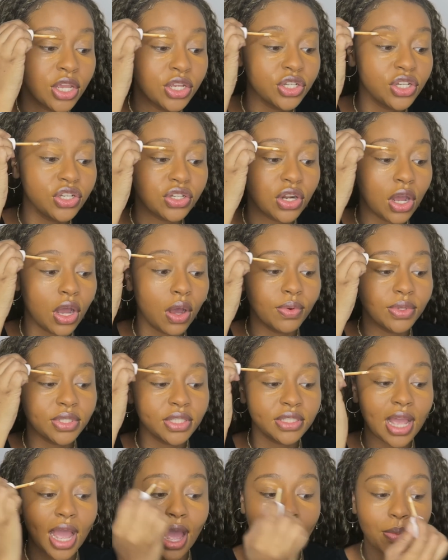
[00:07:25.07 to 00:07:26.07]
She's not always
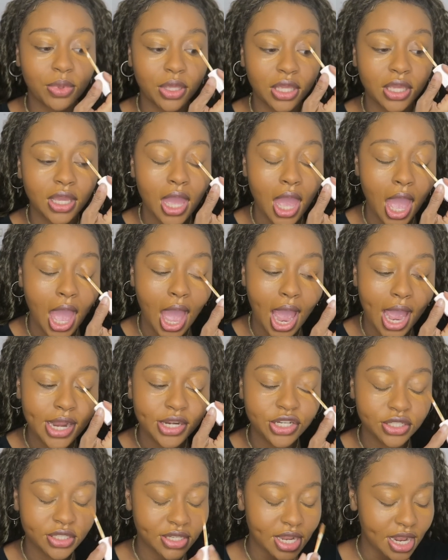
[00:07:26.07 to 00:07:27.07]
as happy.
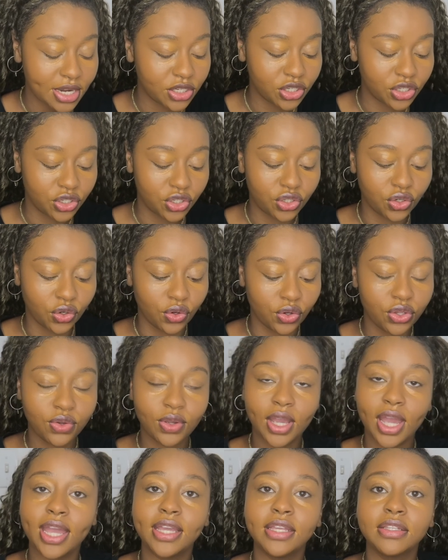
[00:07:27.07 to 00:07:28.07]
I just tend to show
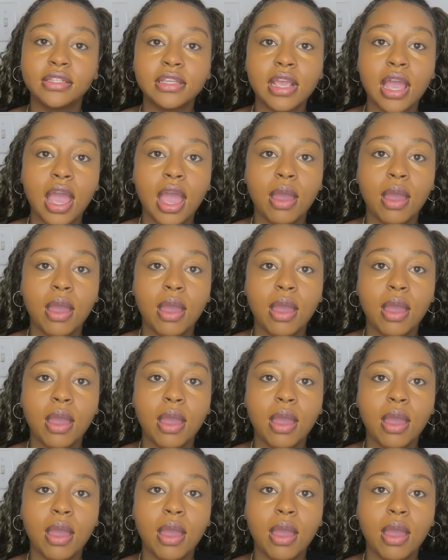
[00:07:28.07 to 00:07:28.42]
you guys